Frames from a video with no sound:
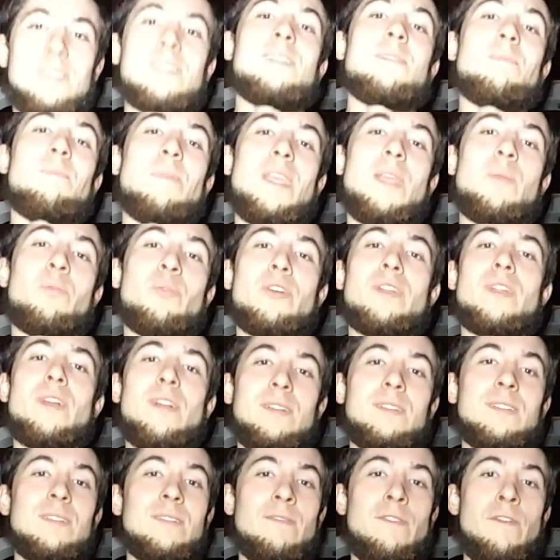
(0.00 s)
to be
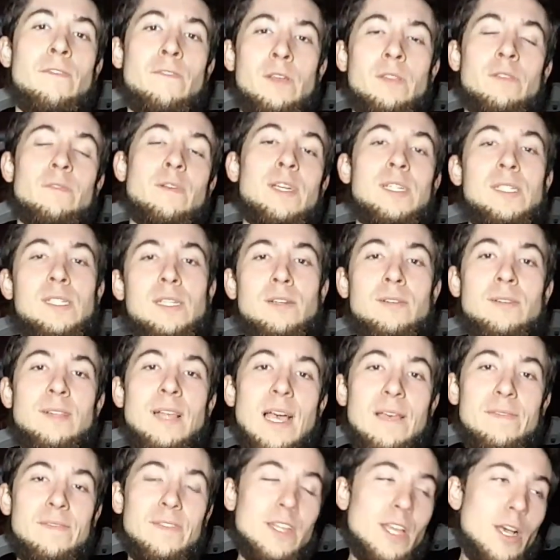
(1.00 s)
productive for the rest of your
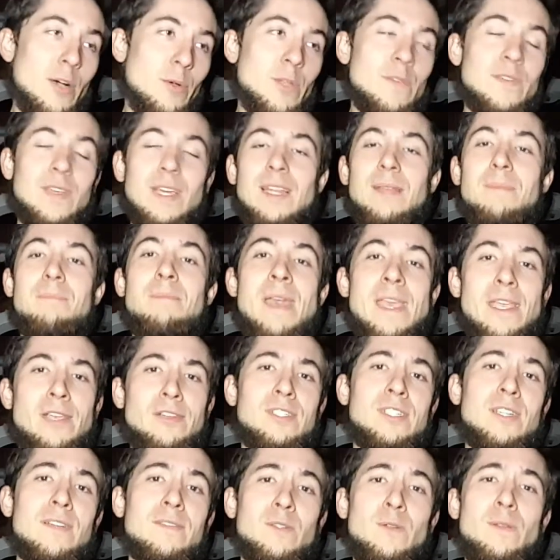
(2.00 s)
life. No, you've got to make
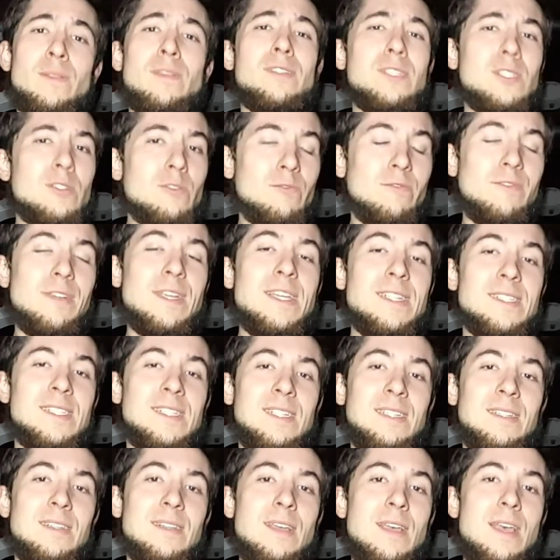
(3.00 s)
yourself do it. There's a
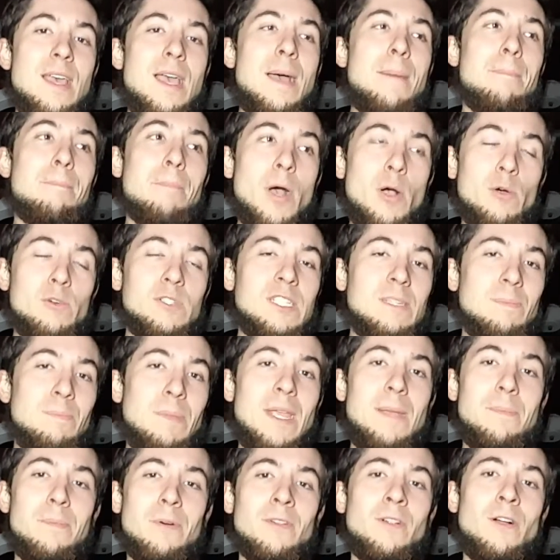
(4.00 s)
reason most
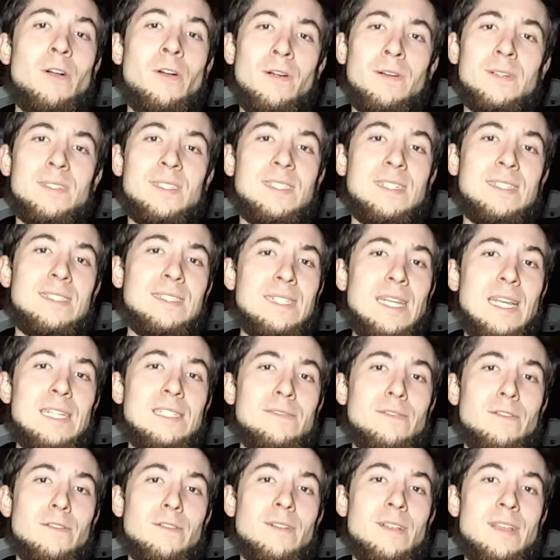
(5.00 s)
people aren't
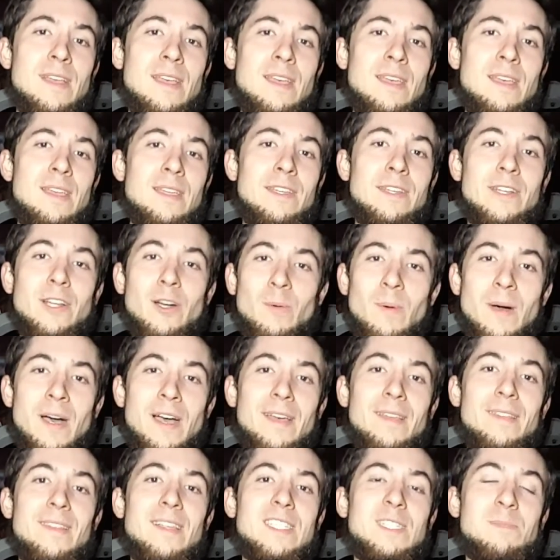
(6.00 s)
successful. You know
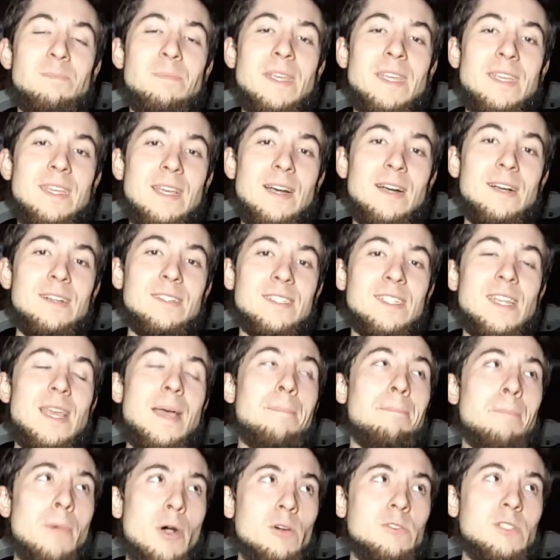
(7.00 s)
why? That's because
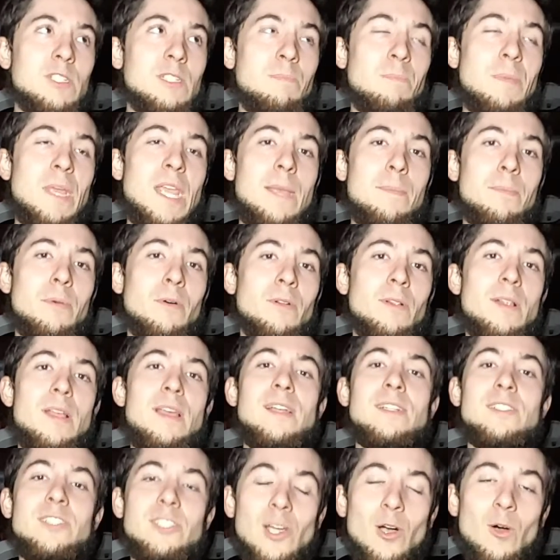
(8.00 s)
most people
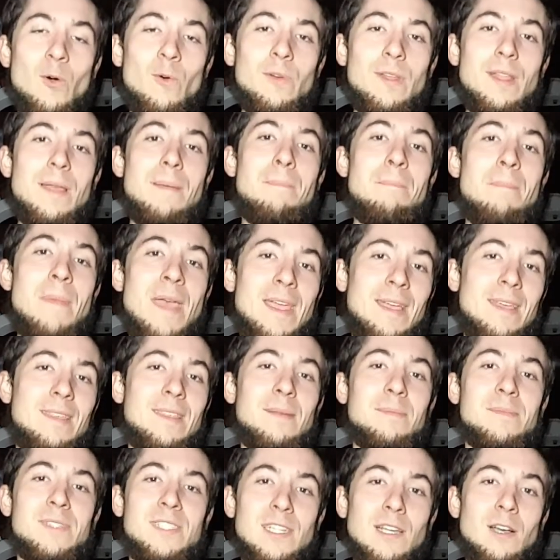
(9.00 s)
don't make
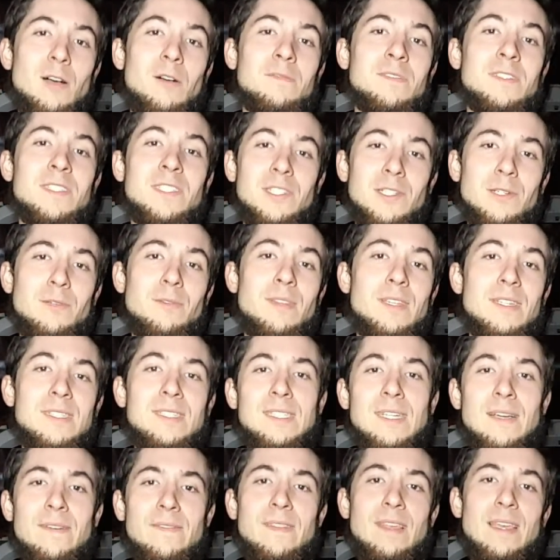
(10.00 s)
themselves do the
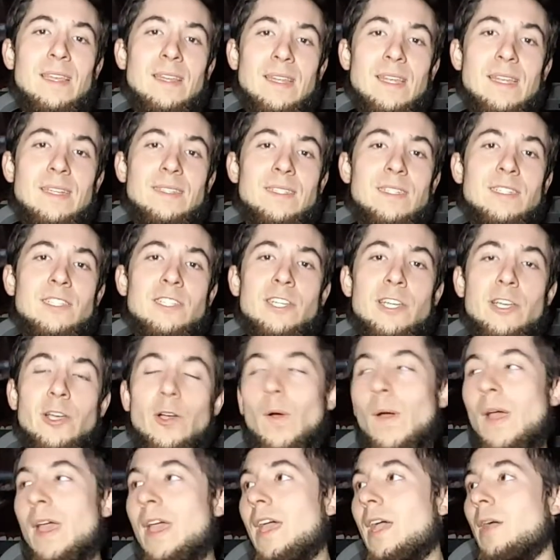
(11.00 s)
stuff they need to
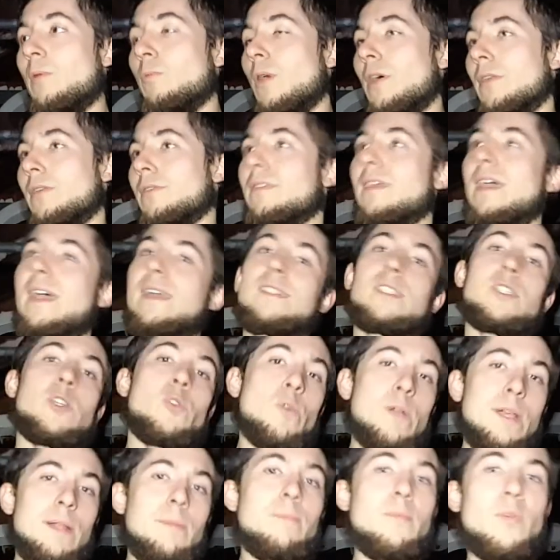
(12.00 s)
do. Whether that's
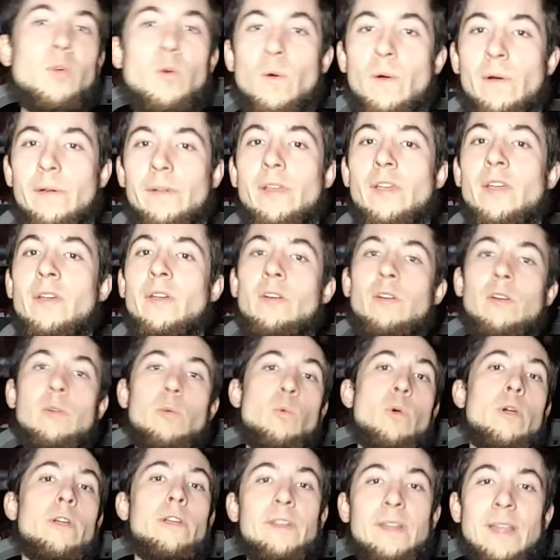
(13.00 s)
quitting porn or
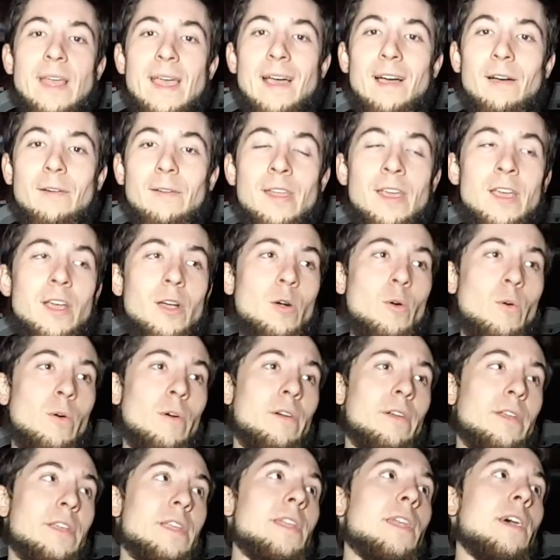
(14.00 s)
working out
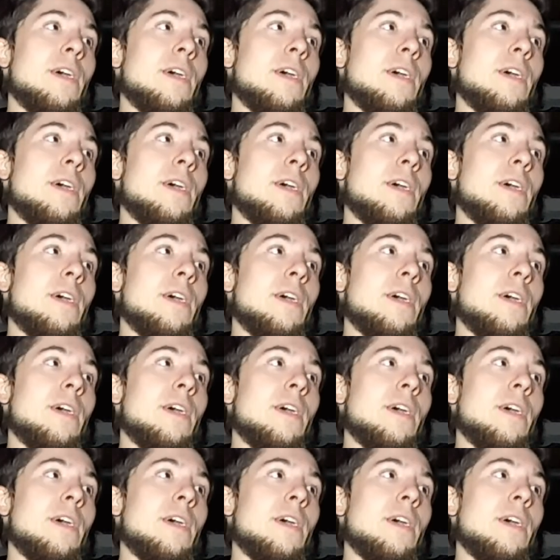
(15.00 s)
or,